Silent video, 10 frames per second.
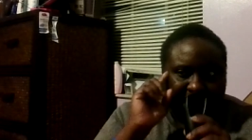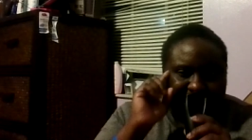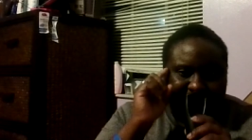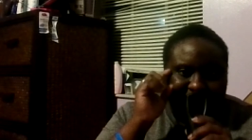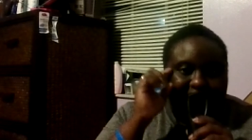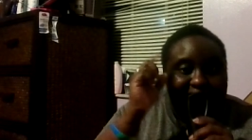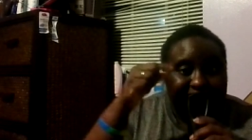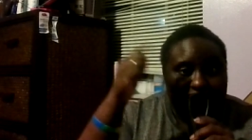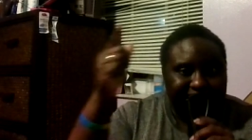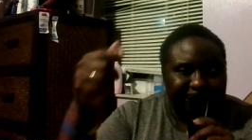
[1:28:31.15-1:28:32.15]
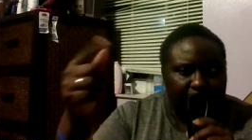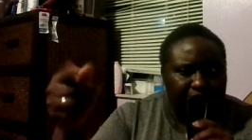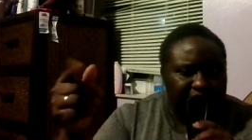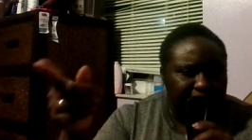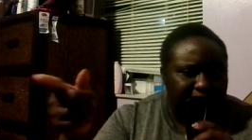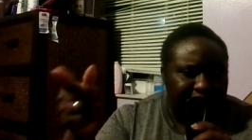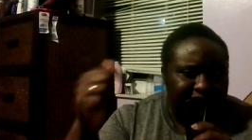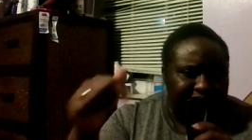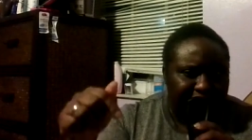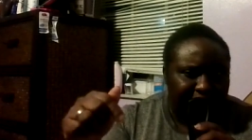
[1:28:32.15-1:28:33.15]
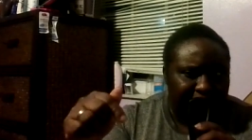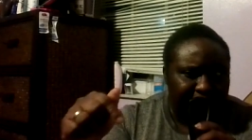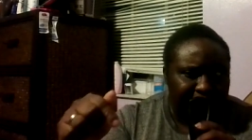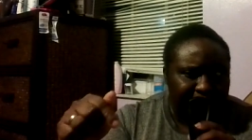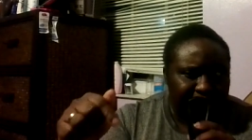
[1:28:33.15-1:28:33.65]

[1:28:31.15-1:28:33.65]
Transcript: and I can tell when somebody is lying.